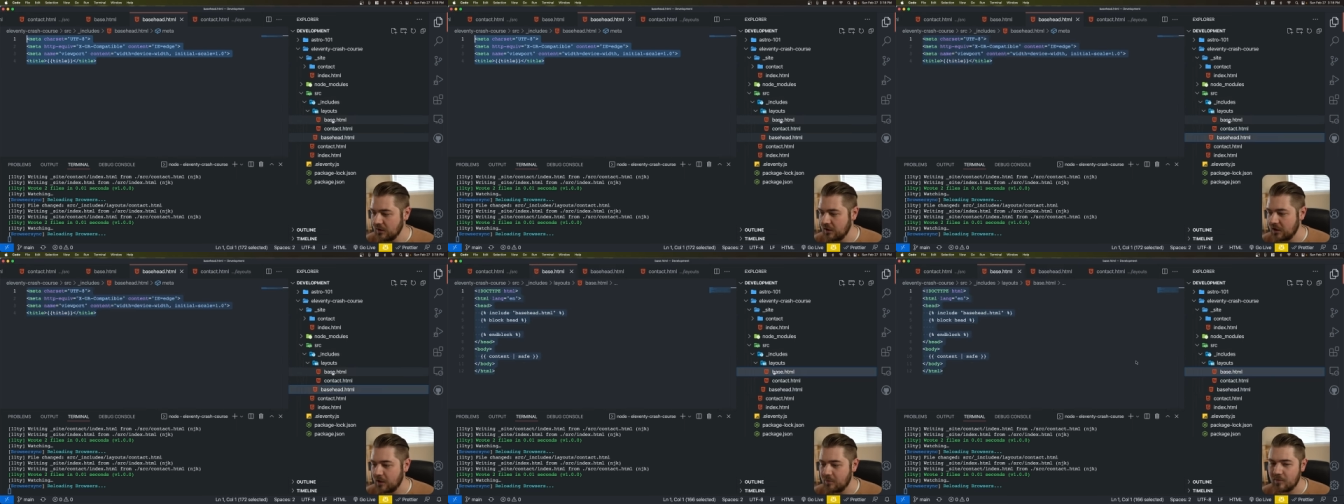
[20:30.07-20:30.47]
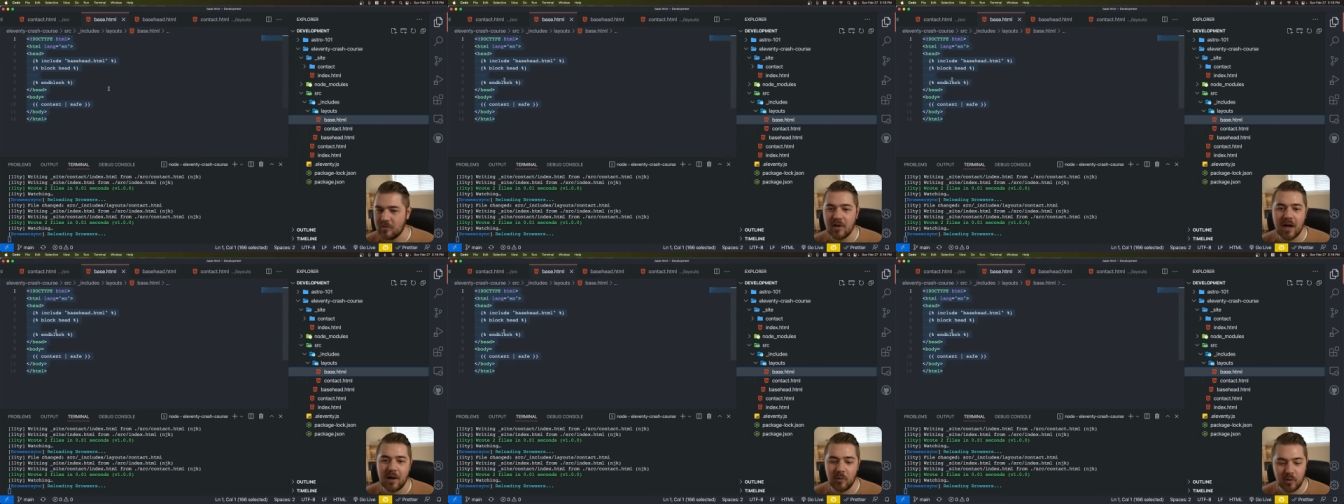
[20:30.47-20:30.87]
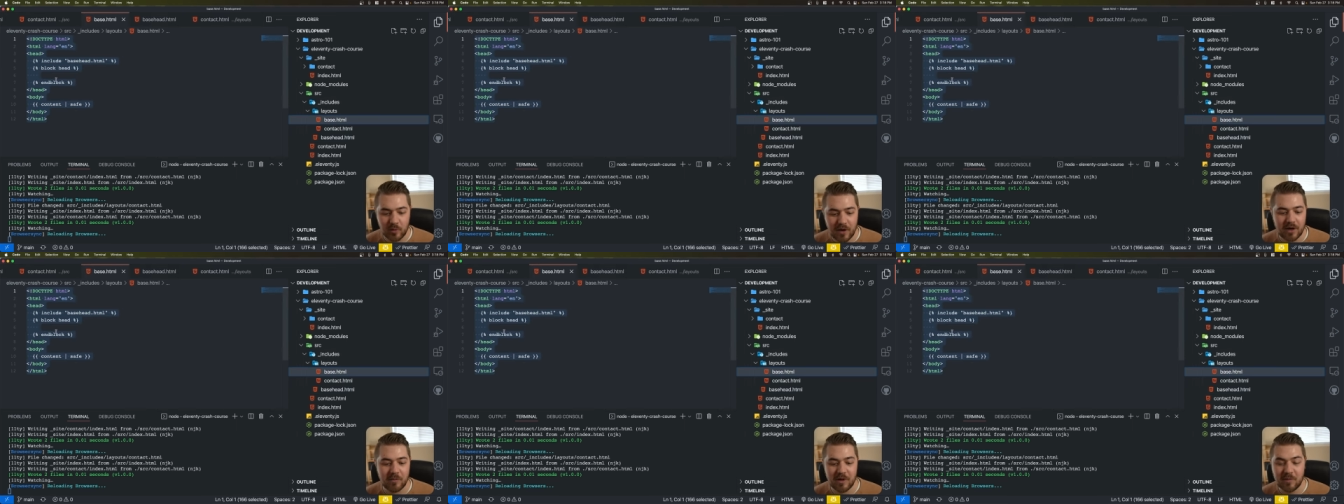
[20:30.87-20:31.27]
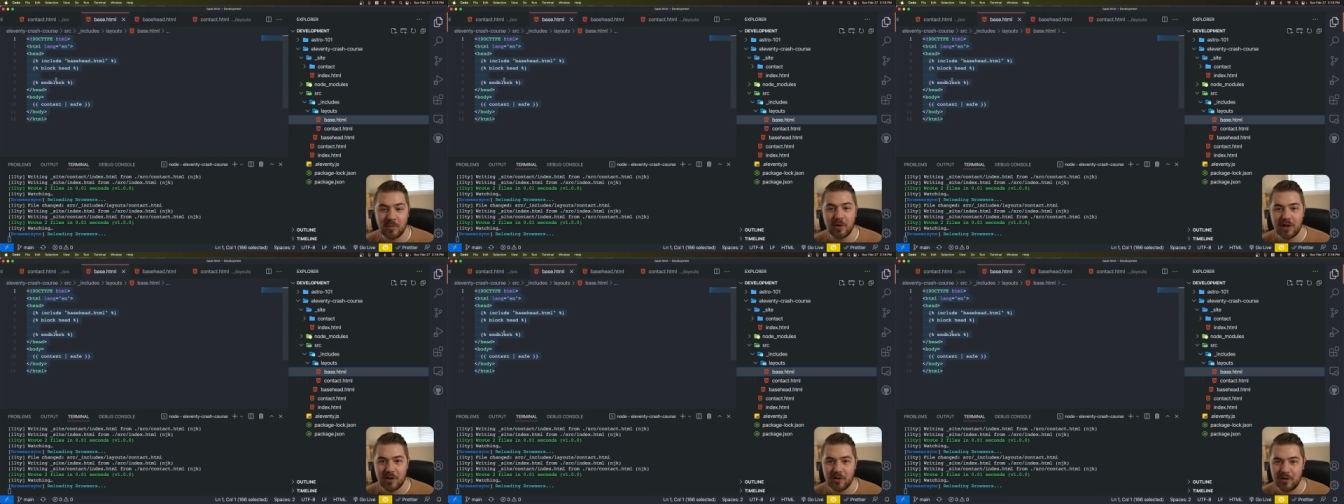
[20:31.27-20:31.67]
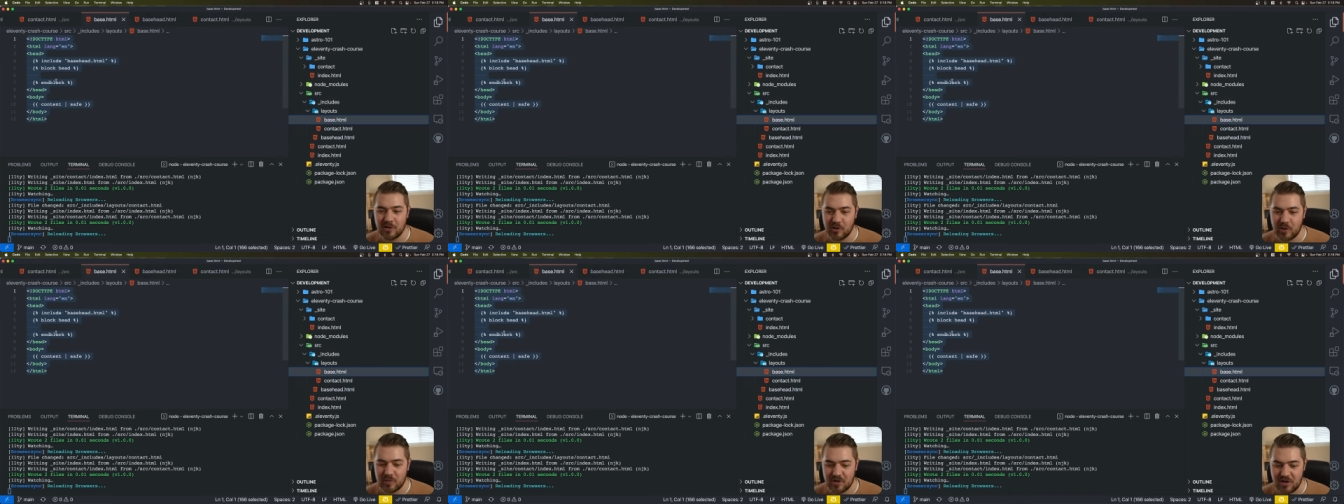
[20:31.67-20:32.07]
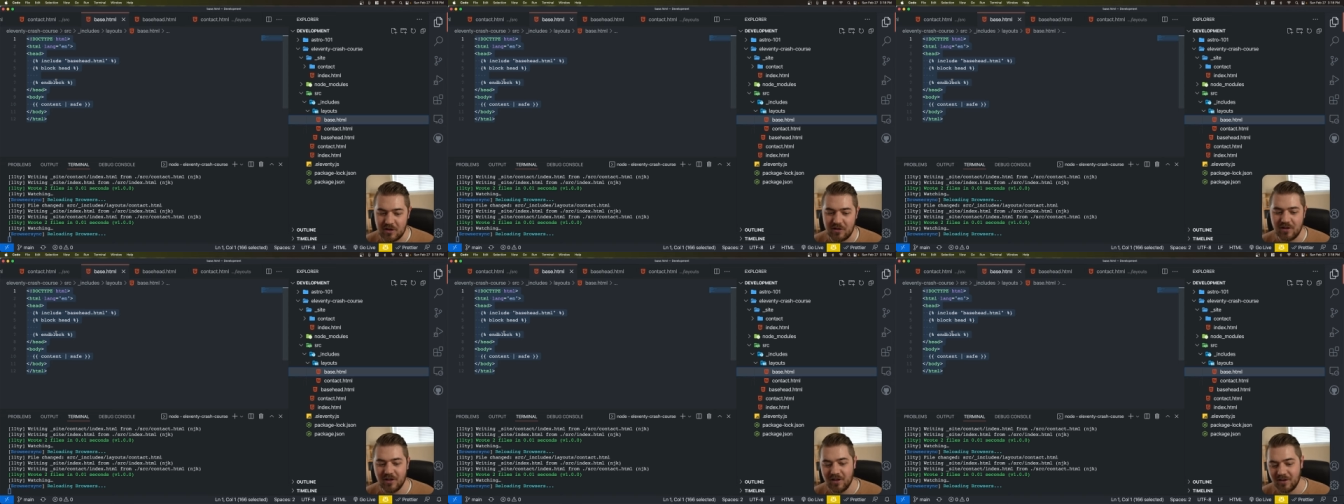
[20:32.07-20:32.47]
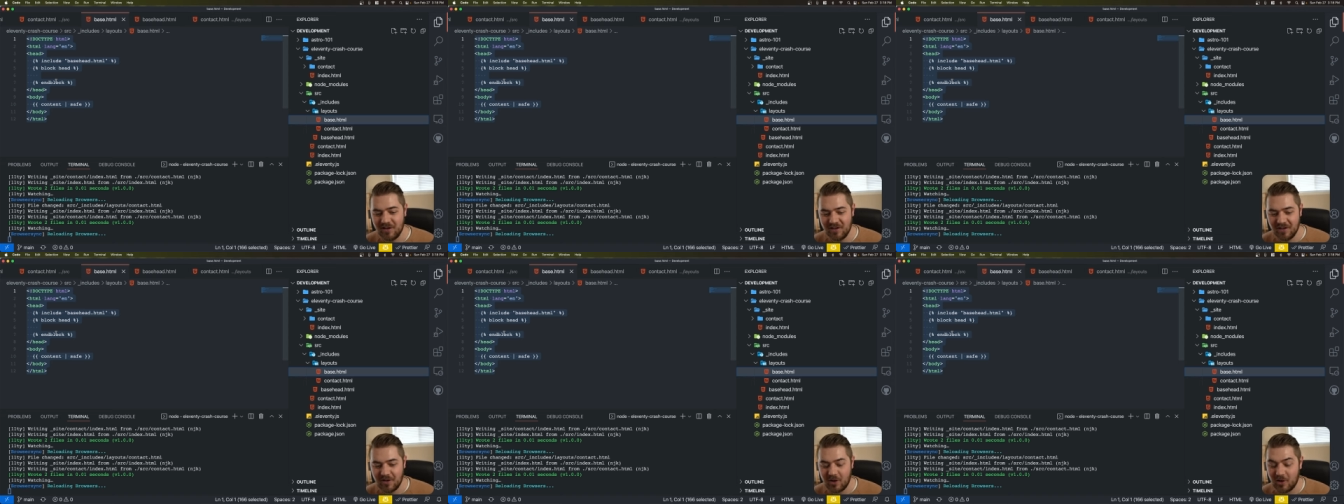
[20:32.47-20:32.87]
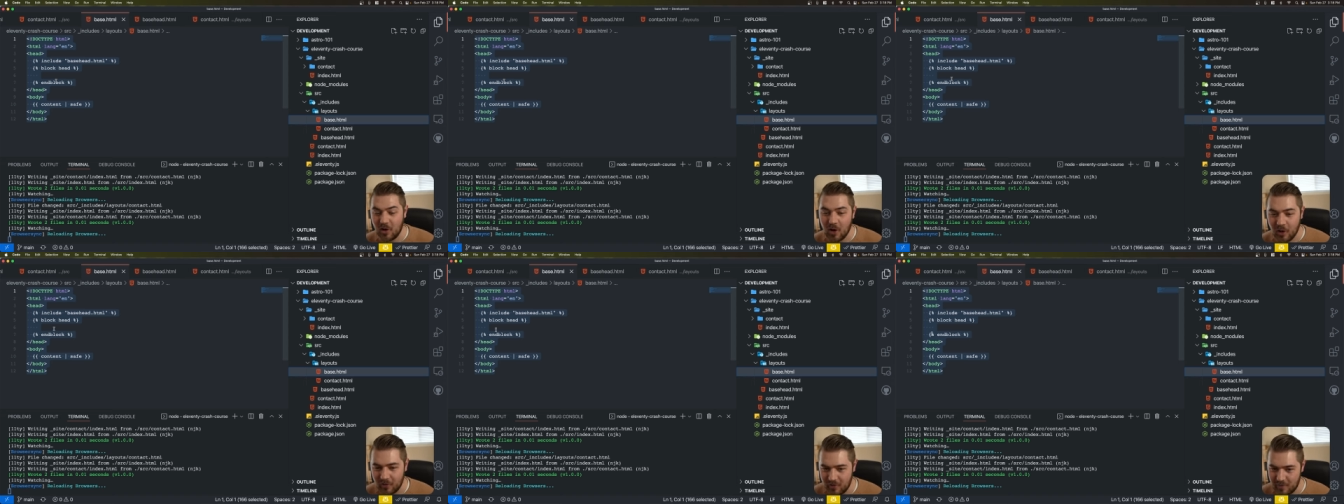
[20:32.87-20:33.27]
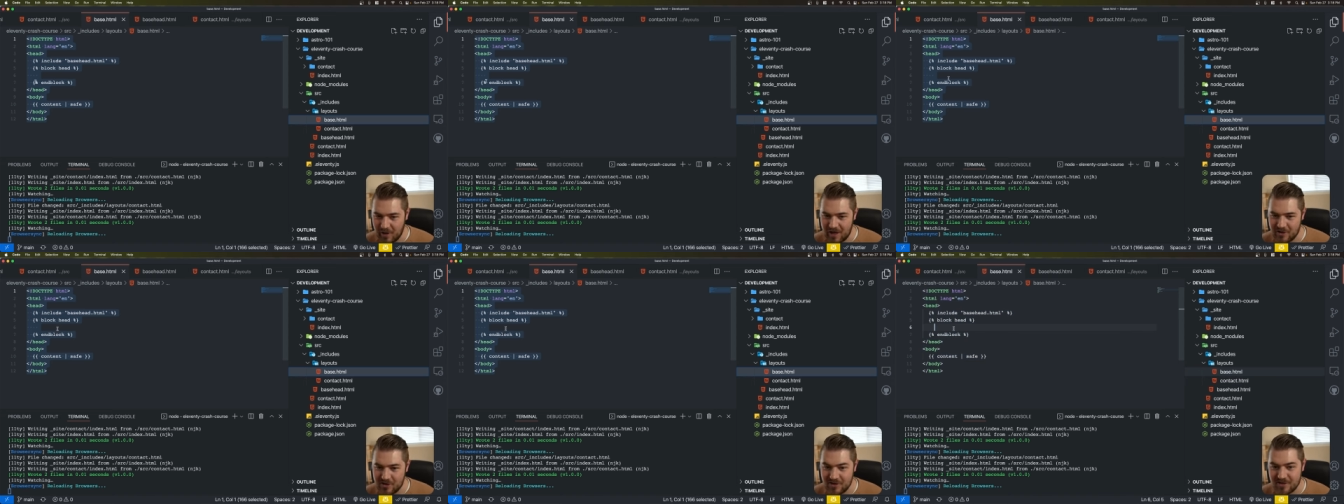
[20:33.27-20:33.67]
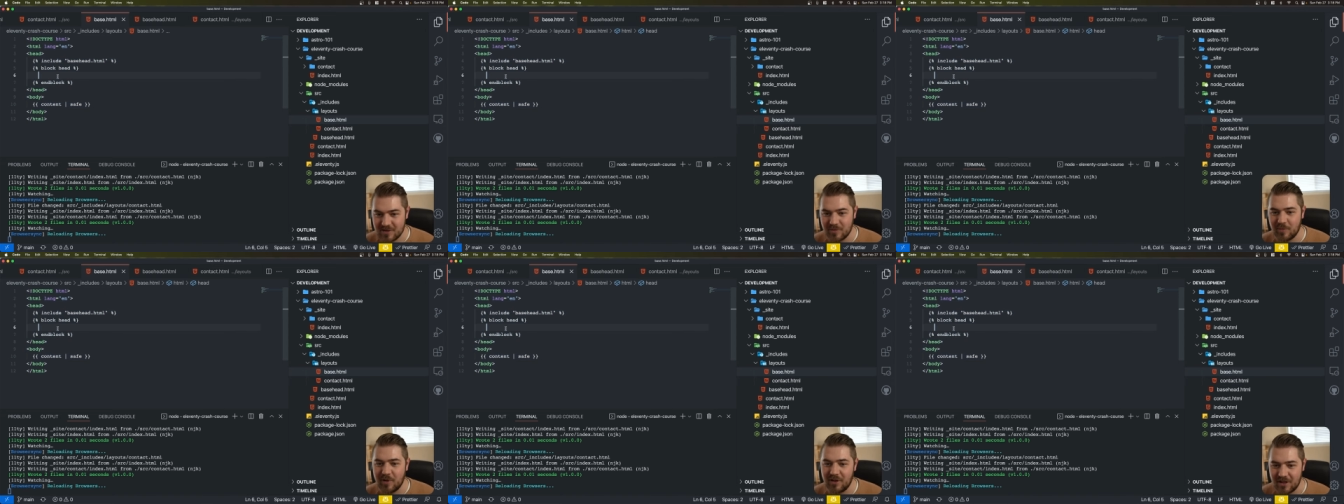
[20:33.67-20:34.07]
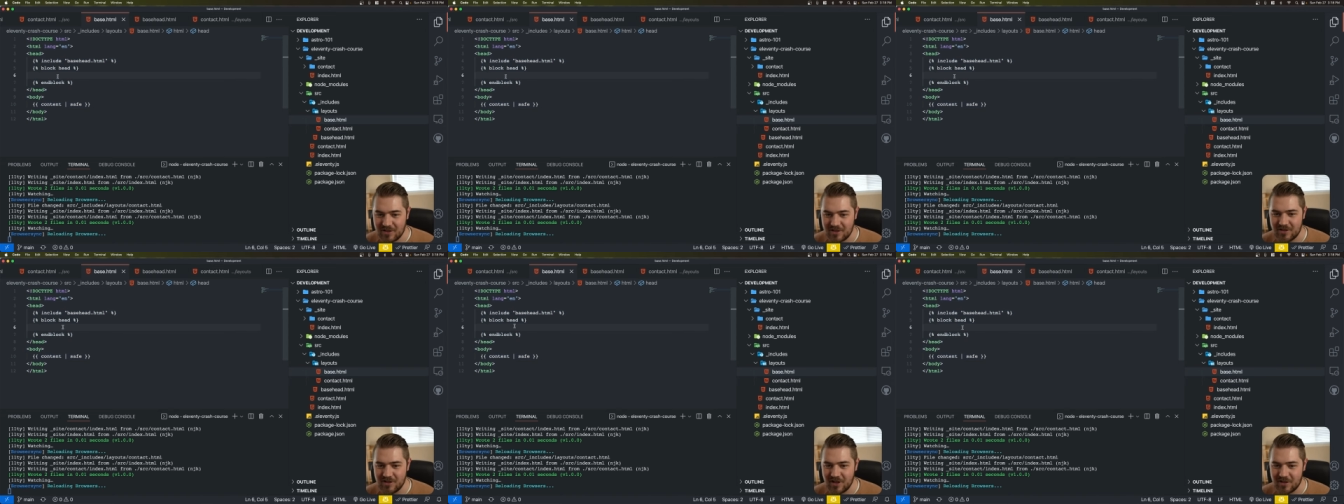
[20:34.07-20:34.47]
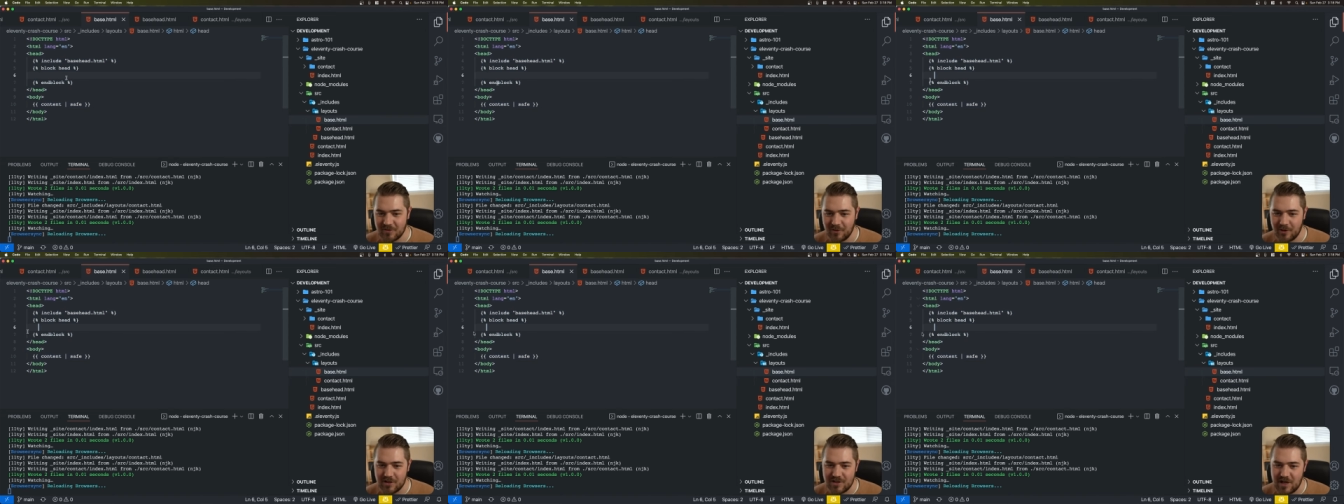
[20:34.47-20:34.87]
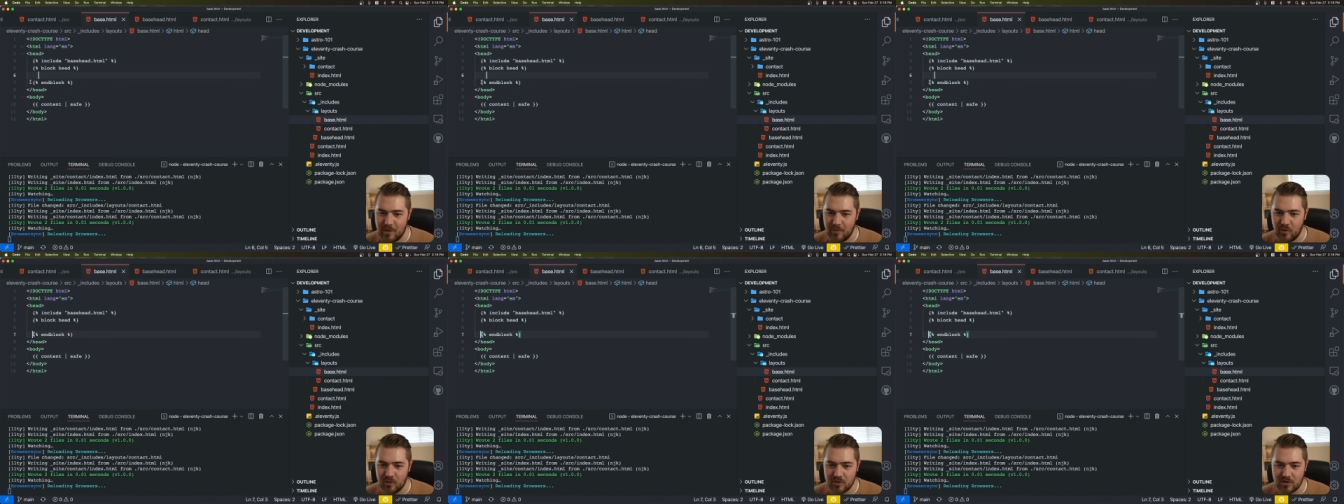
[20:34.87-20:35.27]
Um, I would recommend putting your description on all of the pages, but this is just for example.